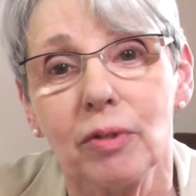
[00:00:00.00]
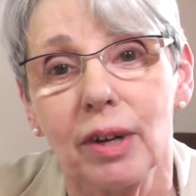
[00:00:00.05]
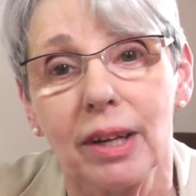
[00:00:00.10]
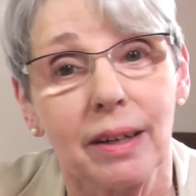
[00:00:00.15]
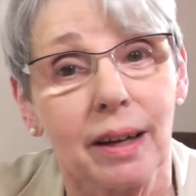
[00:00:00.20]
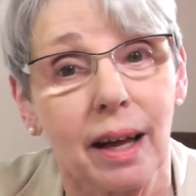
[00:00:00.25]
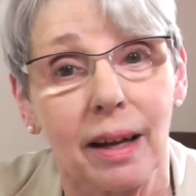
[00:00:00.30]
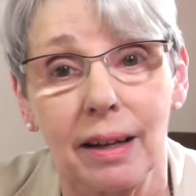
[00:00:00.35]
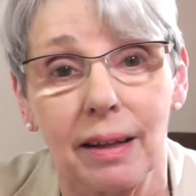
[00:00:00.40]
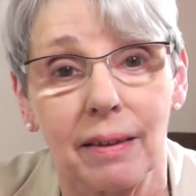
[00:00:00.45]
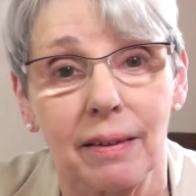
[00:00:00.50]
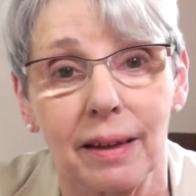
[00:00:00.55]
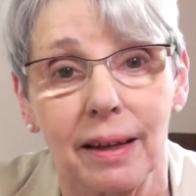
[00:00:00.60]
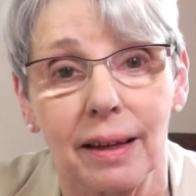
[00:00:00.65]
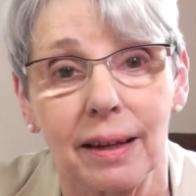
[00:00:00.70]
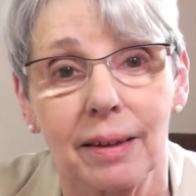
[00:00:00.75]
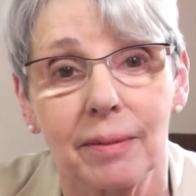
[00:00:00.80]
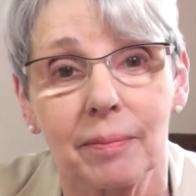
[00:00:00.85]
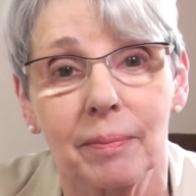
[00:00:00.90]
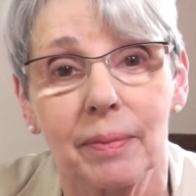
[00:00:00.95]
read
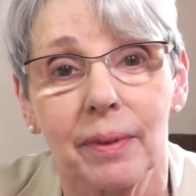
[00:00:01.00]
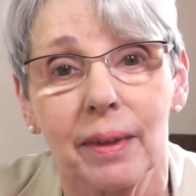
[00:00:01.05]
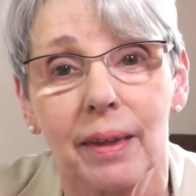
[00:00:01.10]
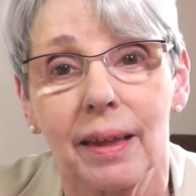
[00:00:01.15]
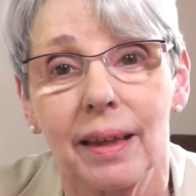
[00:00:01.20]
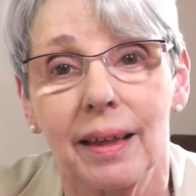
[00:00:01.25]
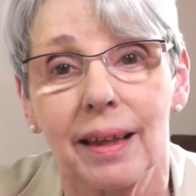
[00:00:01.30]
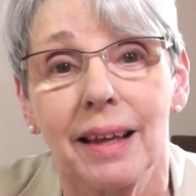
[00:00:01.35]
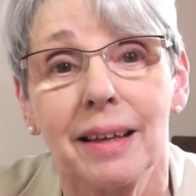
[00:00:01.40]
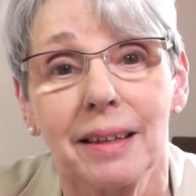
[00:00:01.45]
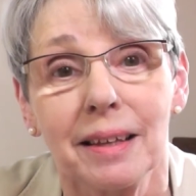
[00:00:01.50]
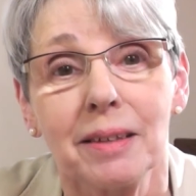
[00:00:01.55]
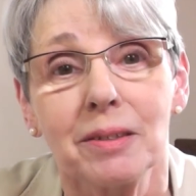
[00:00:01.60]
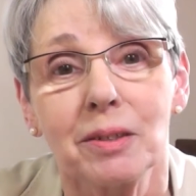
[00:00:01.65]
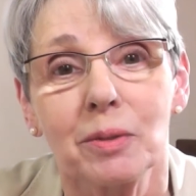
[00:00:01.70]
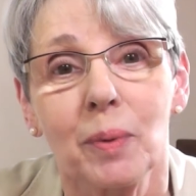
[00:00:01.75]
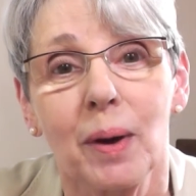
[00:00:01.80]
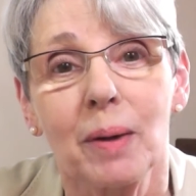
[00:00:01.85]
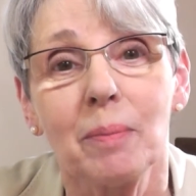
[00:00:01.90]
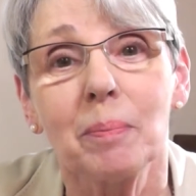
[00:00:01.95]
anything.
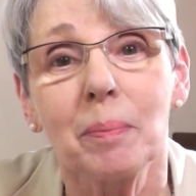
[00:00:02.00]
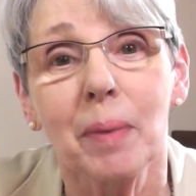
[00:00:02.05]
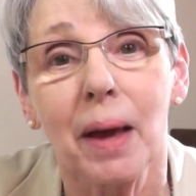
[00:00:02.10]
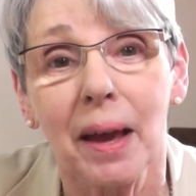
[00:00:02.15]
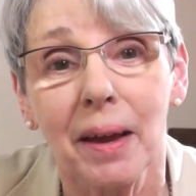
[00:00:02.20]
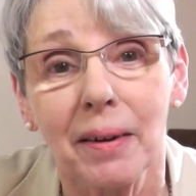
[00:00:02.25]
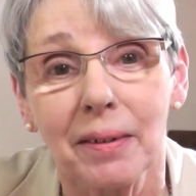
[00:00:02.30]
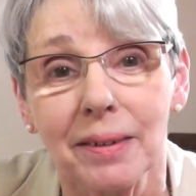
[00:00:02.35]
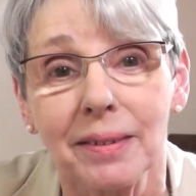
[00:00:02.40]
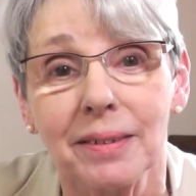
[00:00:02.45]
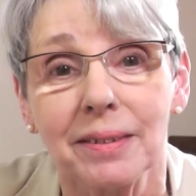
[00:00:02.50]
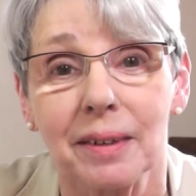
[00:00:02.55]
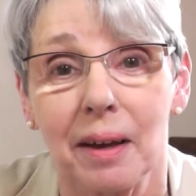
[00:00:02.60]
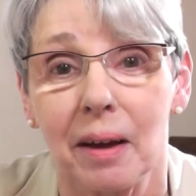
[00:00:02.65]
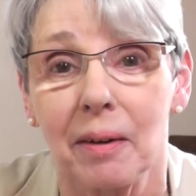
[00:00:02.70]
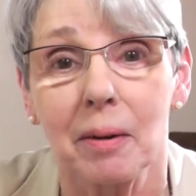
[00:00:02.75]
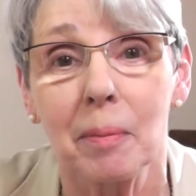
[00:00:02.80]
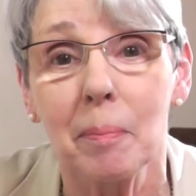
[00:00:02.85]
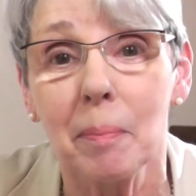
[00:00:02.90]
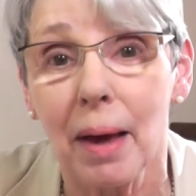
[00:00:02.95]
It's when parents
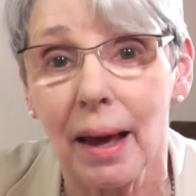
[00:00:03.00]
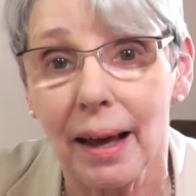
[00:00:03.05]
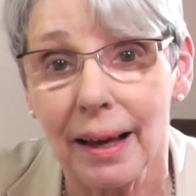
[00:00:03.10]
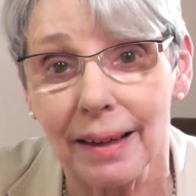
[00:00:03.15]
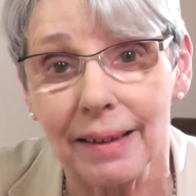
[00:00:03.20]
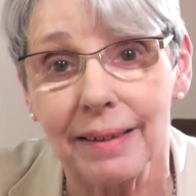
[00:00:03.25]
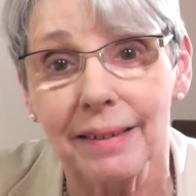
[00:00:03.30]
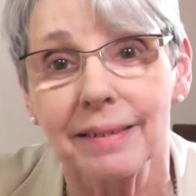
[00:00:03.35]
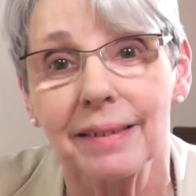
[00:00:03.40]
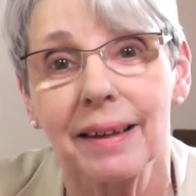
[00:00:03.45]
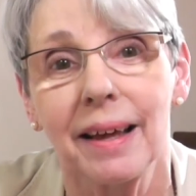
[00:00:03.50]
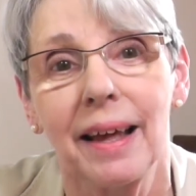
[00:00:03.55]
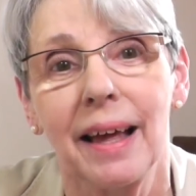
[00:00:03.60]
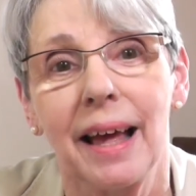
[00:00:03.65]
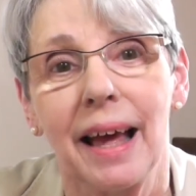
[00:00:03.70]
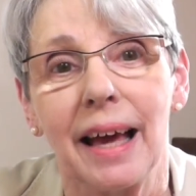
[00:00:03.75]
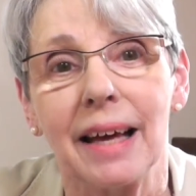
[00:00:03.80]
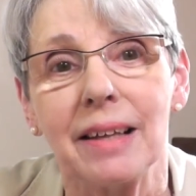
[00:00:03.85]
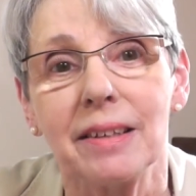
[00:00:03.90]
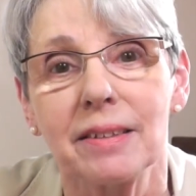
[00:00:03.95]
are amazed
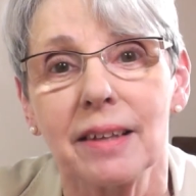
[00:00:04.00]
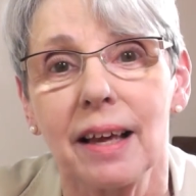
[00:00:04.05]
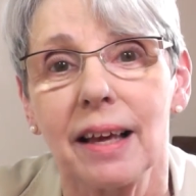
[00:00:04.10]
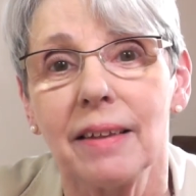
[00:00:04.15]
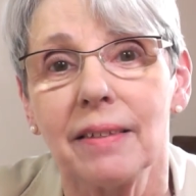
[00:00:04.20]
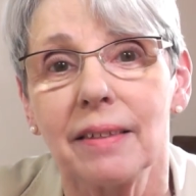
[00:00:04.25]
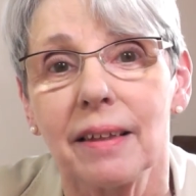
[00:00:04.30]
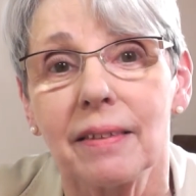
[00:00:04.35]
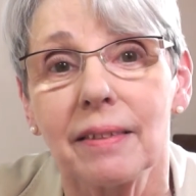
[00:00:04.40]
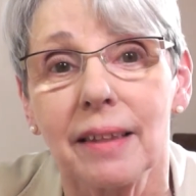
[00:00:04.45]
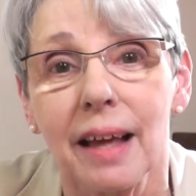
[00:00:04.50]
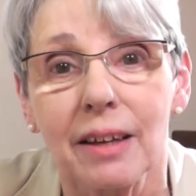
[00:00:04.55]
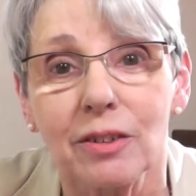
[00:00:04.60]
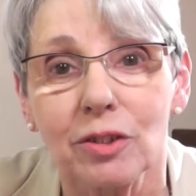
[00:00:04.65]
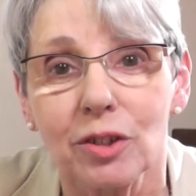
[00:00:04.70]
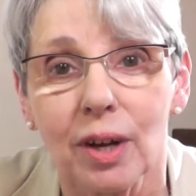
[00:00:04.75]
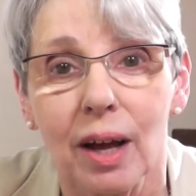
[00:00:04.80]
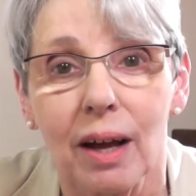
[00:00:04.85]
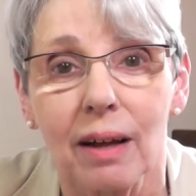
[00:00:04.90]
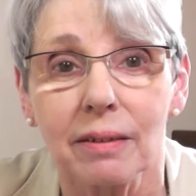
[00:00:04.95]
and say that their
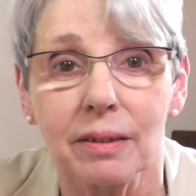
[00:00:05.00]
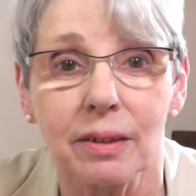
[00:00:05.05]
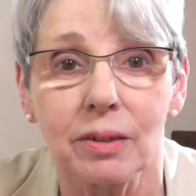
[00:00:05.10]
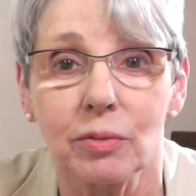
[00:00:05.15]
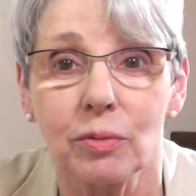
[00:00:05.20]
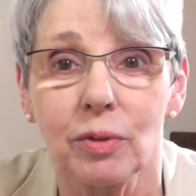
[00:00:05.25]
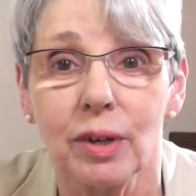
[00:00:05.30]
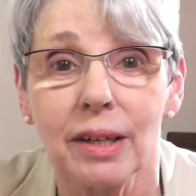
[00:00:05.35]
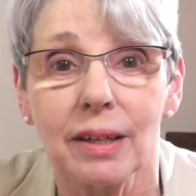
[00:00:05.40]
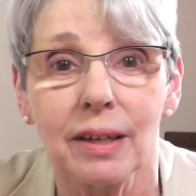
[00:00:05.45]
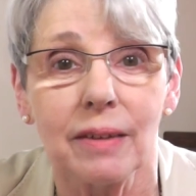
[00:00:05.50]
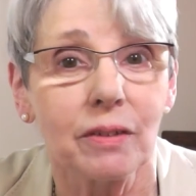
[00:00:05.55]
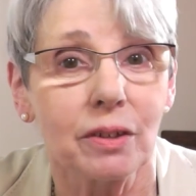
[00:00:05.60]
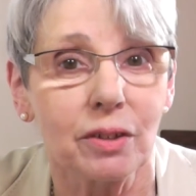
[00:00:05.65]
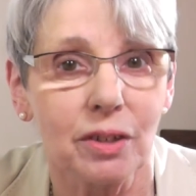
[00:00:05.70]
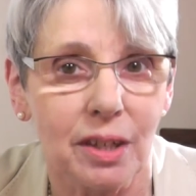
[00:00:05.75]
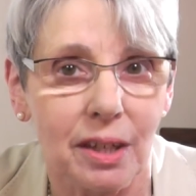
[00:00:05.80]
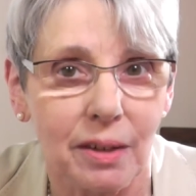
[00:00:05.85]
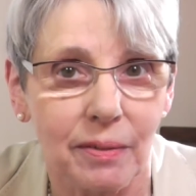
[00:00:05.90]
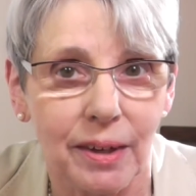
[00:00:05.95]
child is reading the
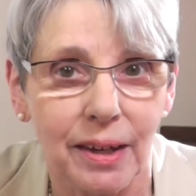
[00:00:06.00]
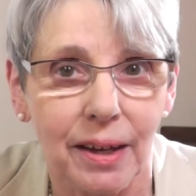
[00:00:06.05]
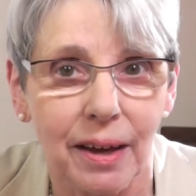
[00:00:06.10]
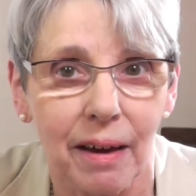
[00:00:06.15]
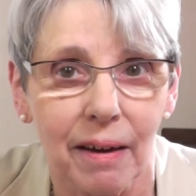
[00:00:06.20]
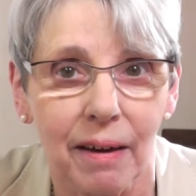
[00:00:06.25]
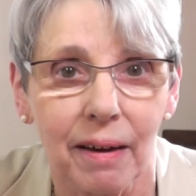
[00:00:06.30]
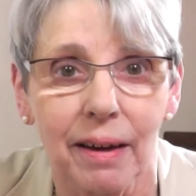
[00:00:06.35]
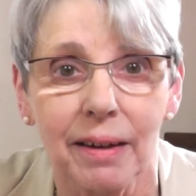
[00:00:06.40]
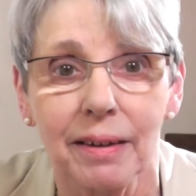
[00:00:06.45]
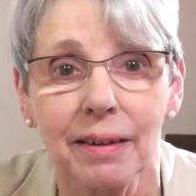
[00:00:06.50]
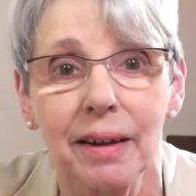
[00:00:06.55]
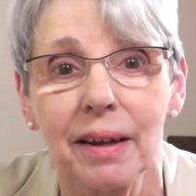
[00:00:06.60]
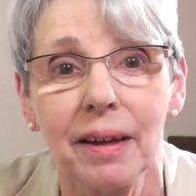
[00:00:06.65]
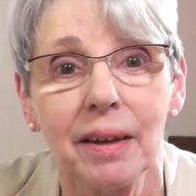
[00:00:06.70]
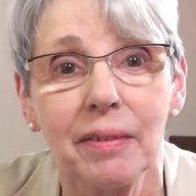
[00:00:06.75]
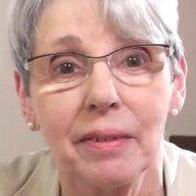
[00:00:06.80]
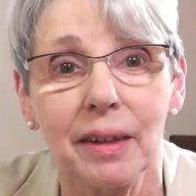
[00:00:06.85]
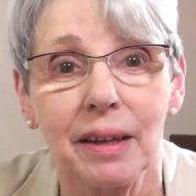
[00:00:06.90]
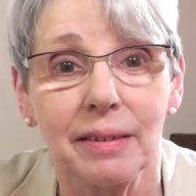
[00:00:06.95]
TV guide,
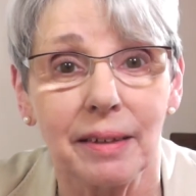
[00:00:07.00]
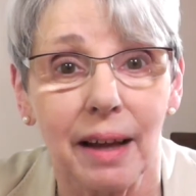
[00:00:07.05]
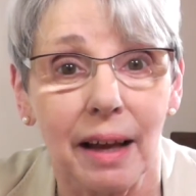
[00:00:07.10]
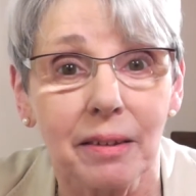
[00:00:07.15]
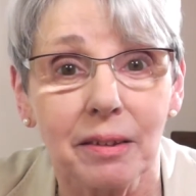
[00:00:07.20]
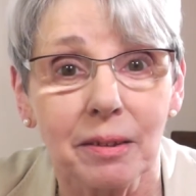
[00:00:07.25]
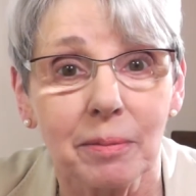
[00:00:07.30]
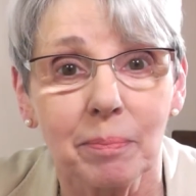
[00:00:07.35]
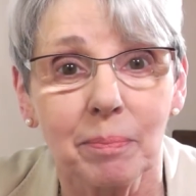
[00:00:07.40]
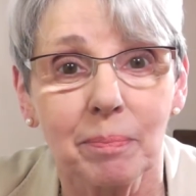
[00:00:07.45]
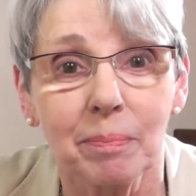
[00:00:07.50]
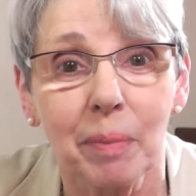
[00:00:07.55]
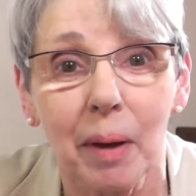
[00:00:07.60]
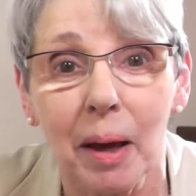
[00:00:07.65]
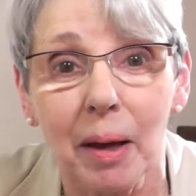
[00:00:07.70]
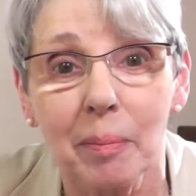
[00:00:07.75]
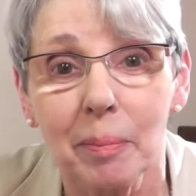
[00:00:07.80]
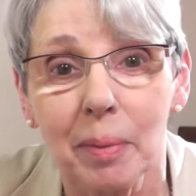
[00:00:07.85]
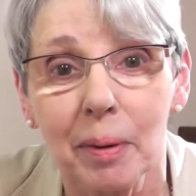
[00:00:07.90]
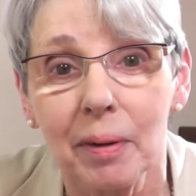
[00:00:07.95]
their dad's
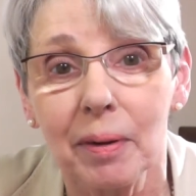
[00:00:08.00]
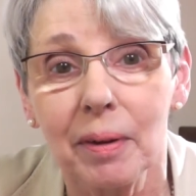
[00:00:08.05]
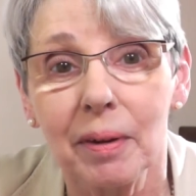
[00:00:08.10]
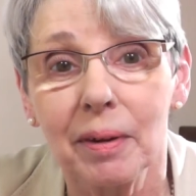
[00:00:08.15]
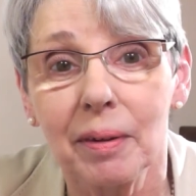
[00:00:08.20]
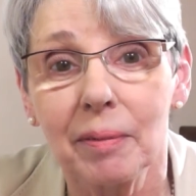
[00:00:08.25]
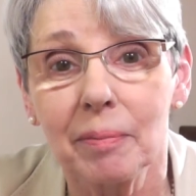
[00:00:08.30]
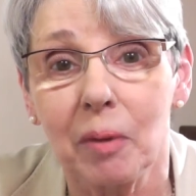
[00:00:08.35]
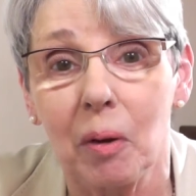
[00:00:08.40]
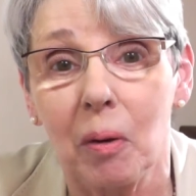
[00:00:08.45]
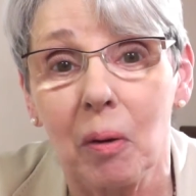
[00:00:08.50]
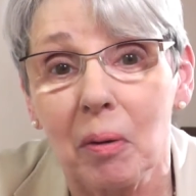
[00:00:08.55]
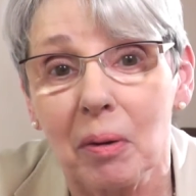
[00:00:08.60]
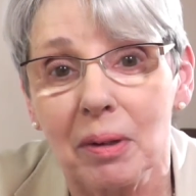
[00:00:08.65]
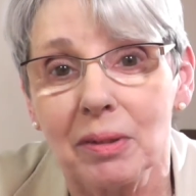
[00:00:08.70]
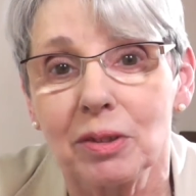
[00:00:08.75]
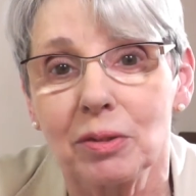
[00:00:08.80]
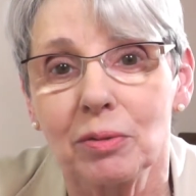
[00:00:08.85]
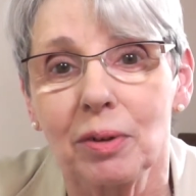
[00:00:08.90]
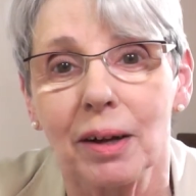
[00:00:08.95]
paper, or
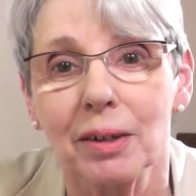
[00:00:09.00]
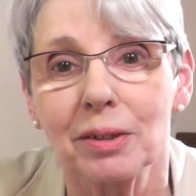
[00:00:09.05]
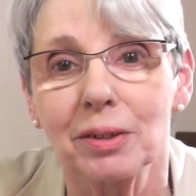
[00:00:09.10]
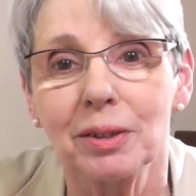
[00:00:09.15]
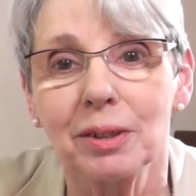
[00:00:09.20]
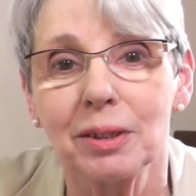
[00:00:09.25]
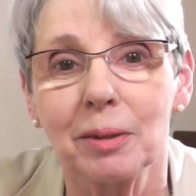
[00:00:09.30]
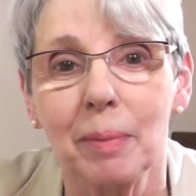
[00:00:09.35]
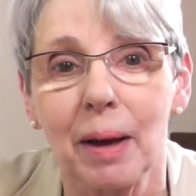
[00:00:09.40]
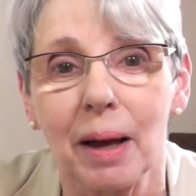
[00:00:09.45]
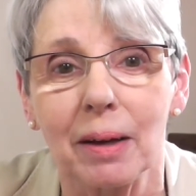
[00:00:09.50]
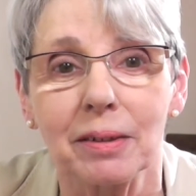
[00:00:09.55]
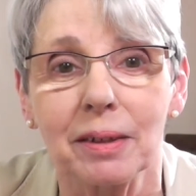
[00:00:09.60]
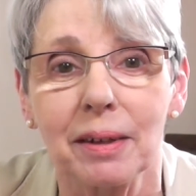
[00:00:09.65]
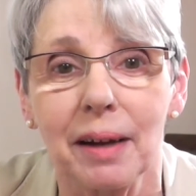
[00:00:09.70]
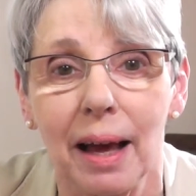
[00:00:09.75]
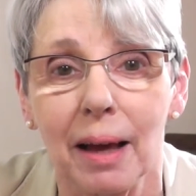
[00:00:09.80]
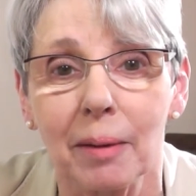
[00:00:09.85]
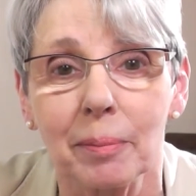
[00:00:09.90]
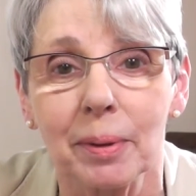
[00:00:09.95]
instructions about
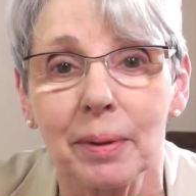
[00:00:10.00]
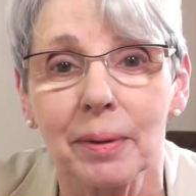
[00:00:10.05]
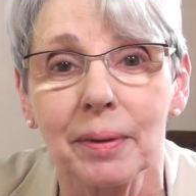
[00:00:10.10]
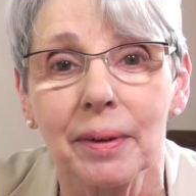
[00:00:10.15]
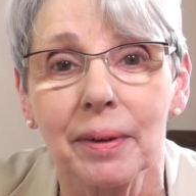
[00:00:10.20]
an app.